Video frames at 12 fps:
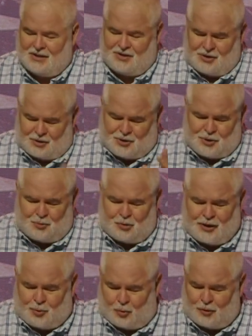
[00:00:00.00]
There are two
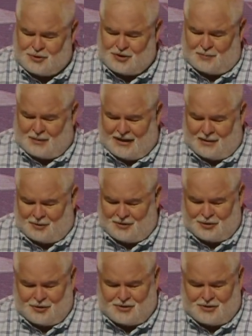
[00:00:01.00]
Greek words in the Bible in the New